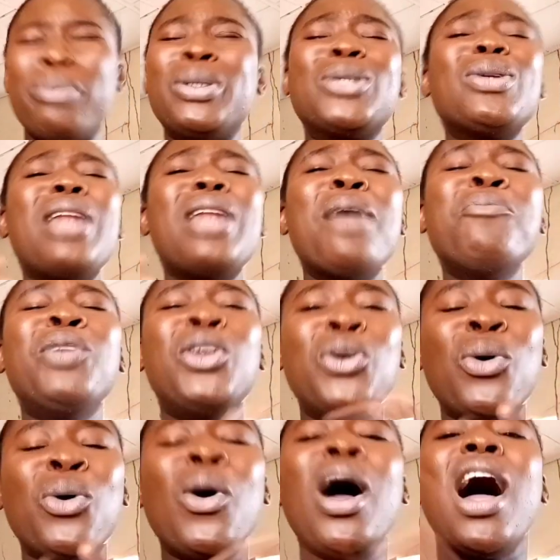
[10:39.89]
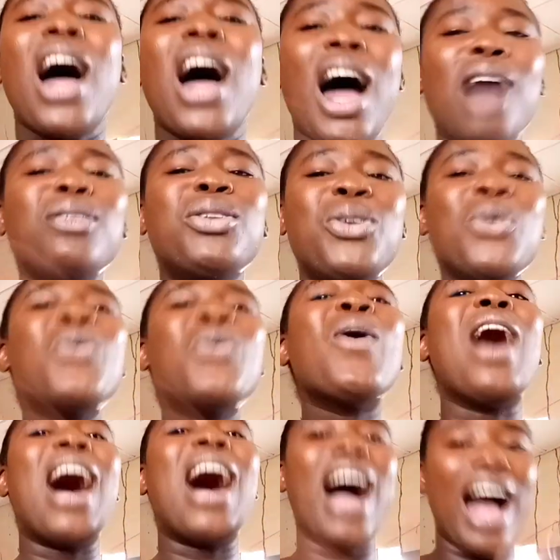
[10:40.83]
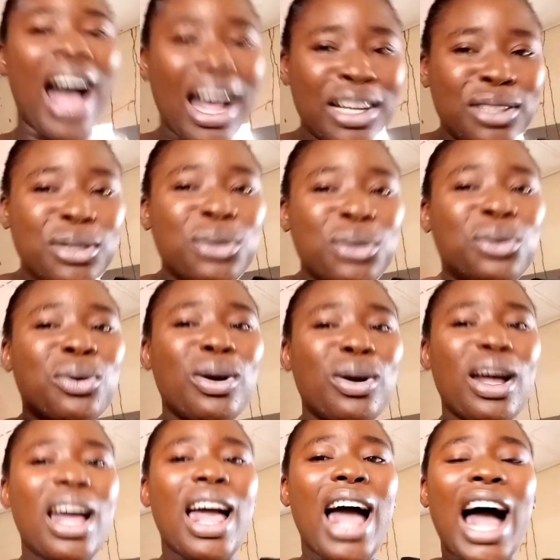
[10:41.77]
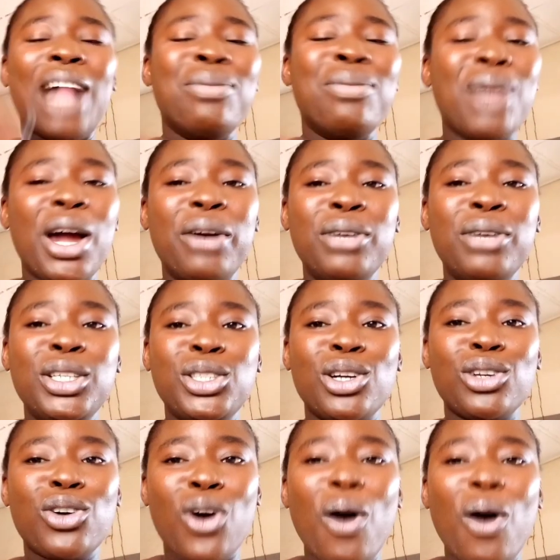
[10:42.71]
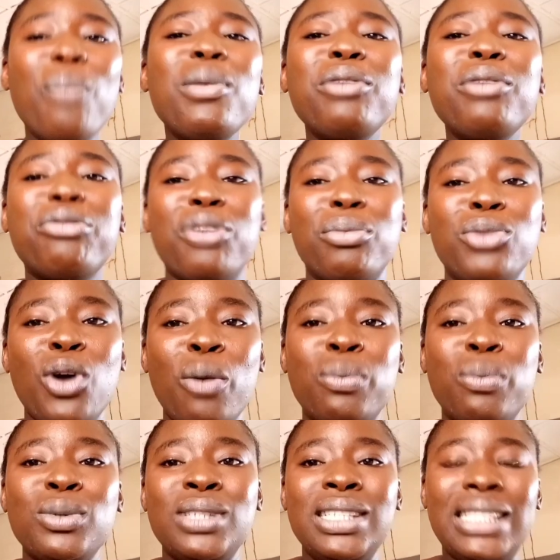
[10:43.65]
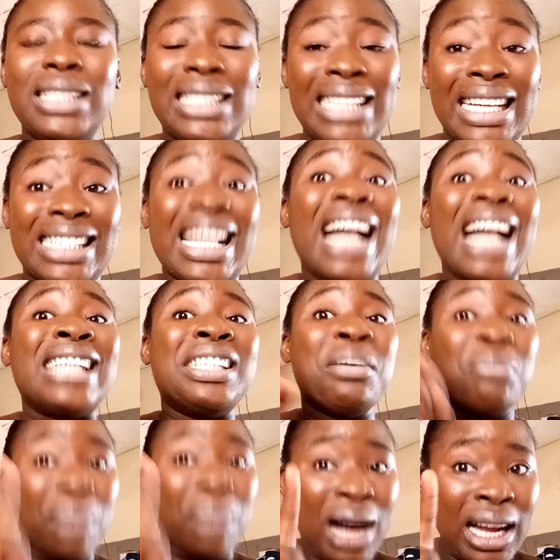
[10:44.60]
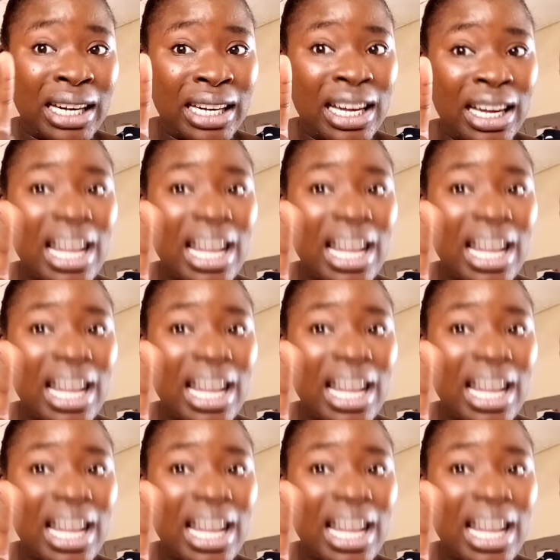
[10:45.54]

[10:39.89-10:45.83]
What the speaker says: So let me know, how do you handle admiration coming from the opposite sex as a man?